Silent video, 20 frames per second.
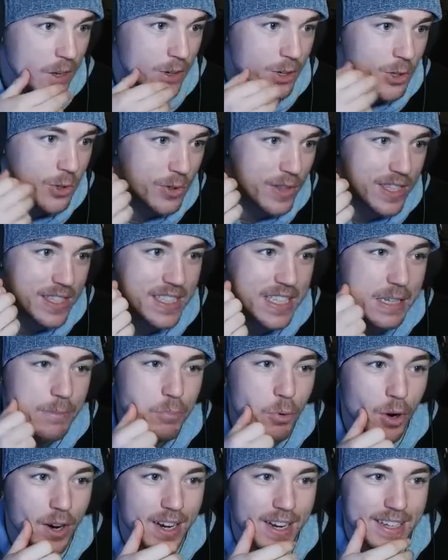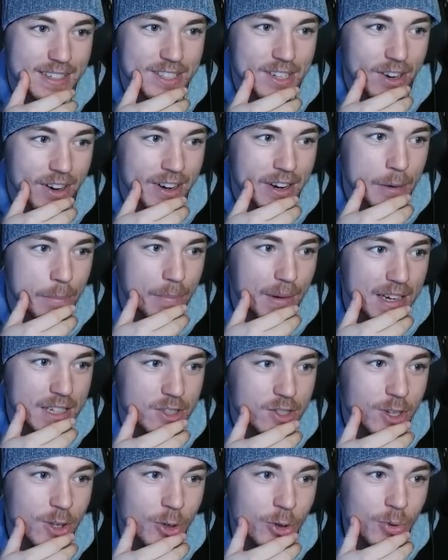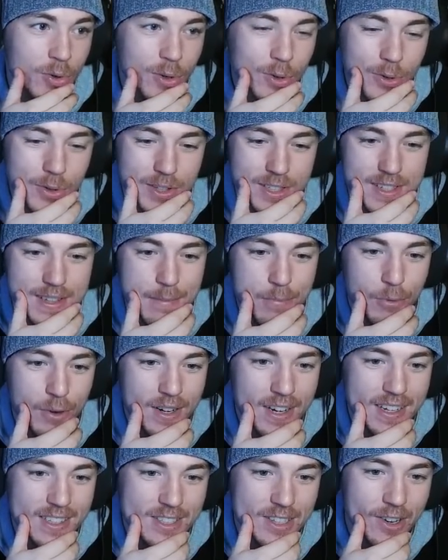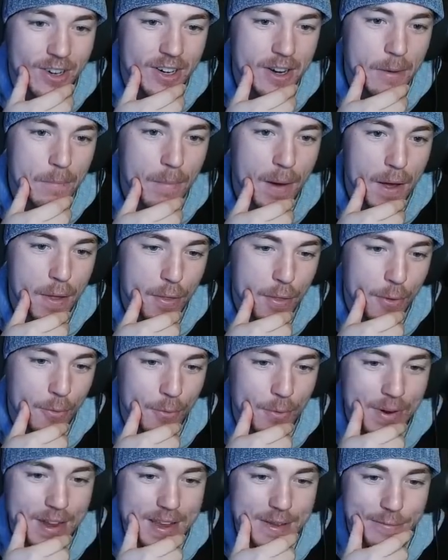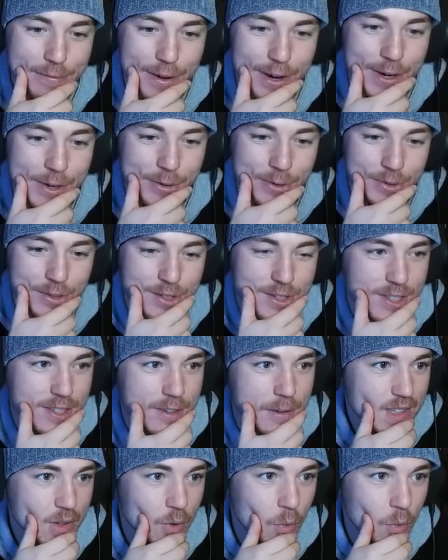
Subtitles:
Ooh, the Deep One has gone up by 2. Ooh, the Deep One has gone up by 3 votes.